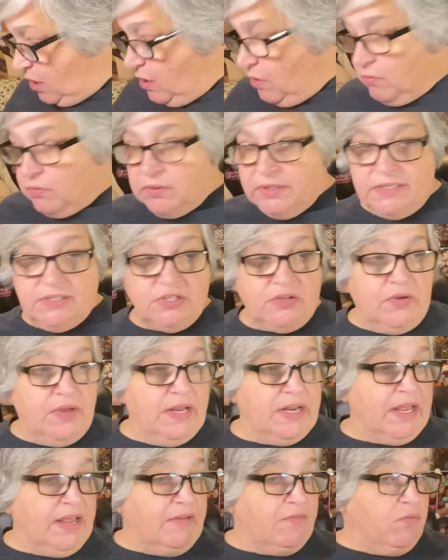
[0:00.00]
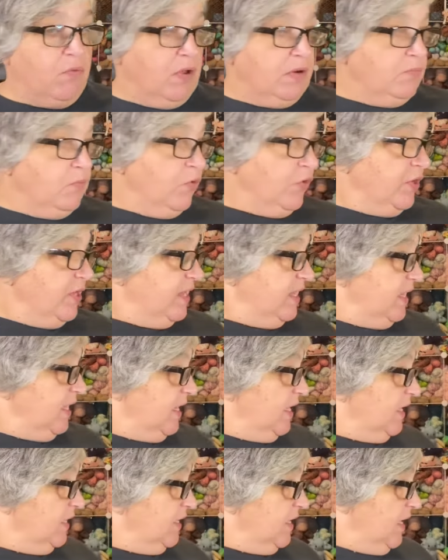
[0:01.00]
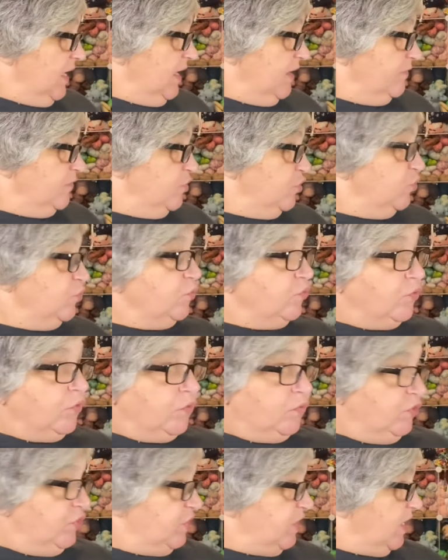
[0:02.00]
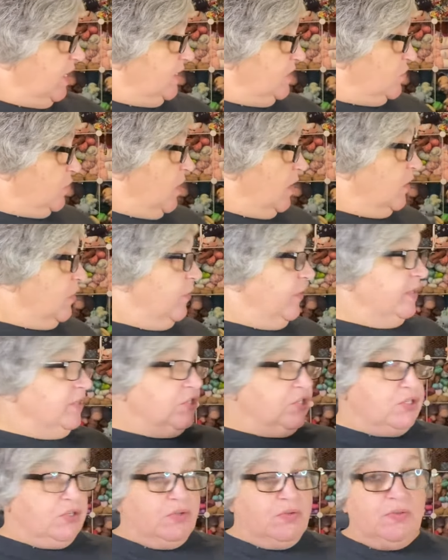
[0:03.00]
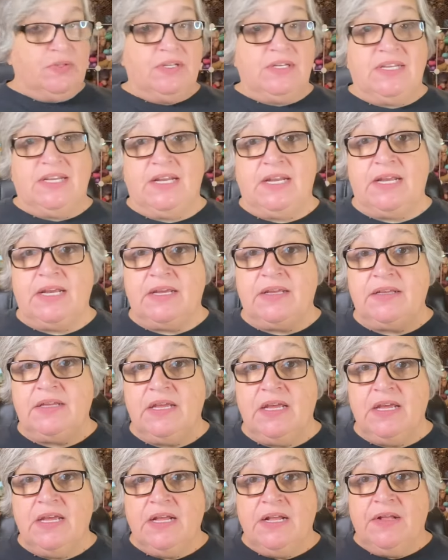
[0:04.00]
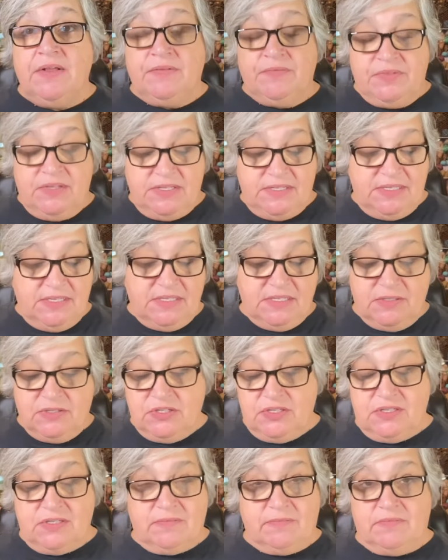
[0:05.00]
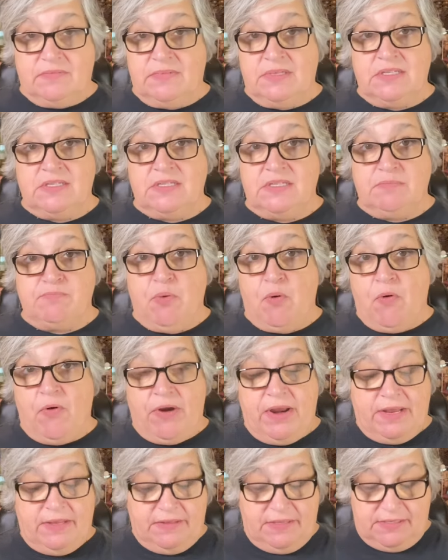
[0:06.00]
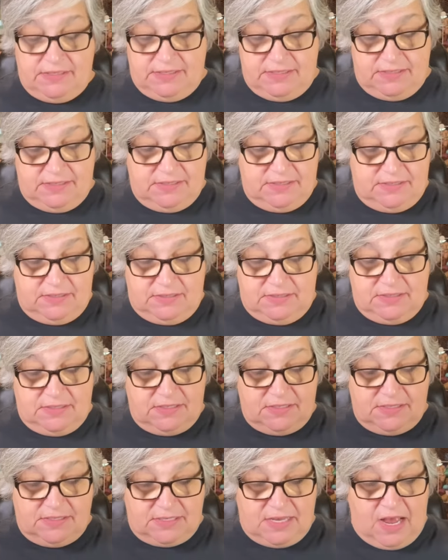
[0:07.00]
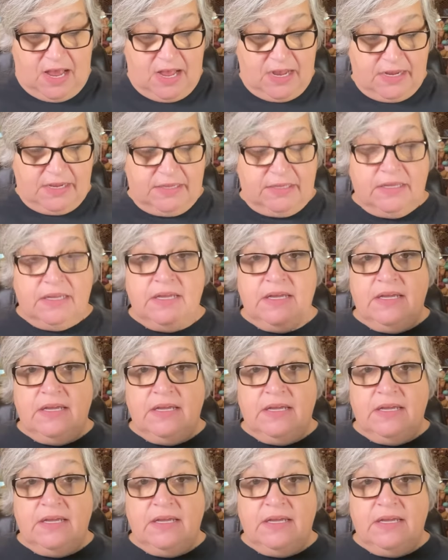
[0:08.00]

Well, let's go ahead. I have 1 more knitting and then I have 2 crochet. So I'll go ahead and show you the knitting. This is boring. This is just a sock.